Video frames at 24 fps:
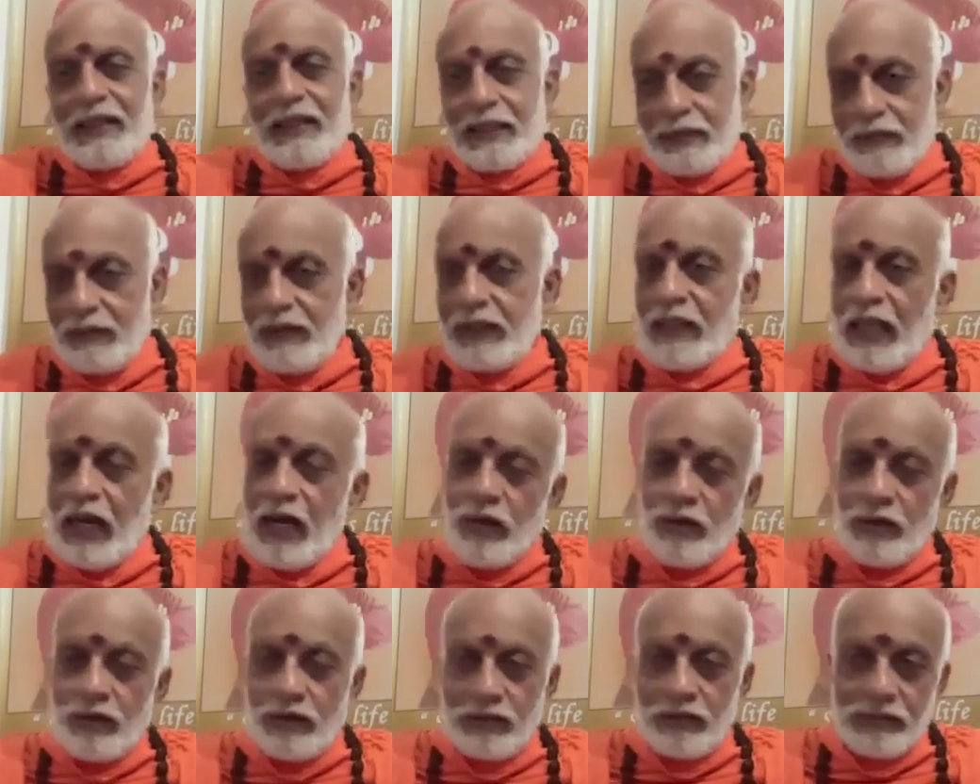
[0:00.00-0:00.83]
Even
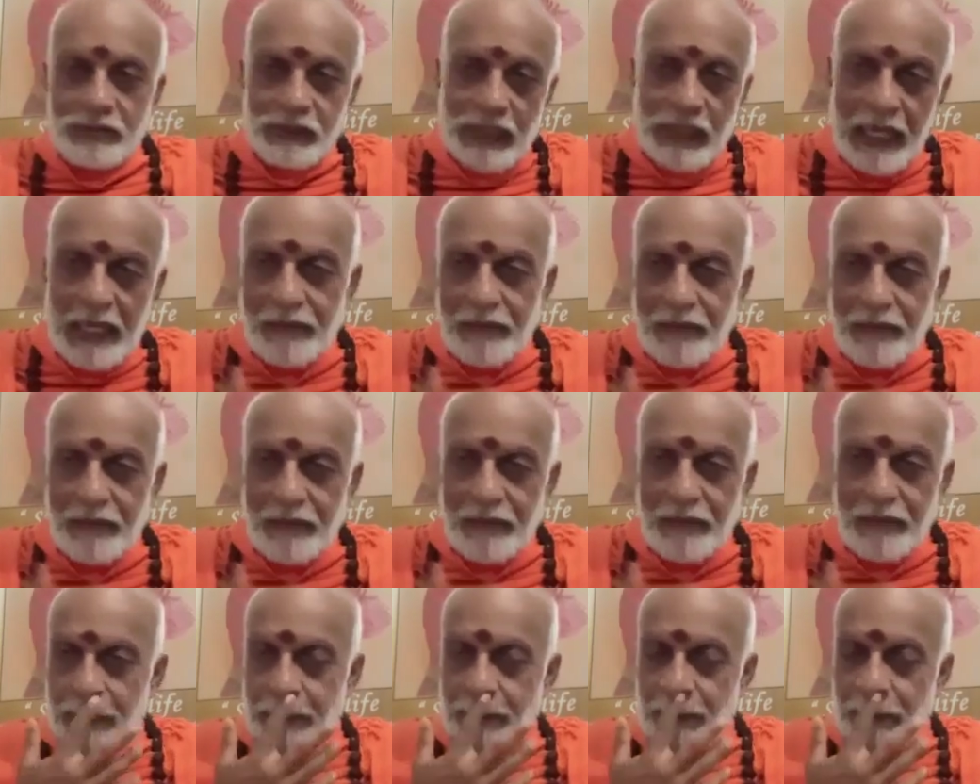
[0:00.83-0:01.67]
now, I have
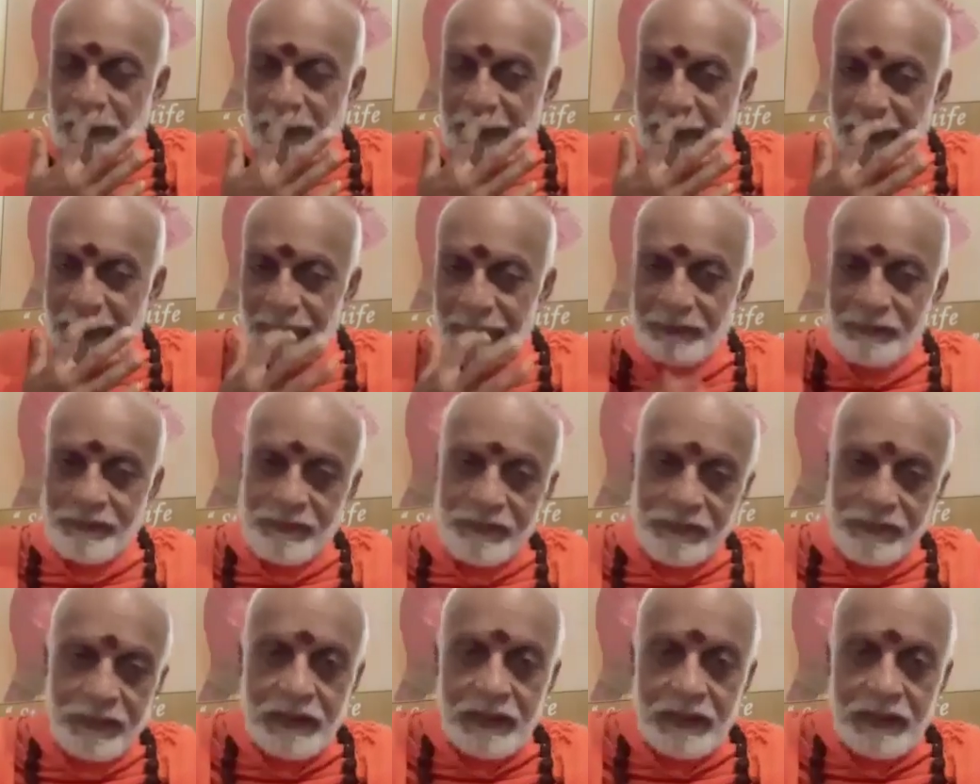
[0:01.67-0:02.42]
respect for him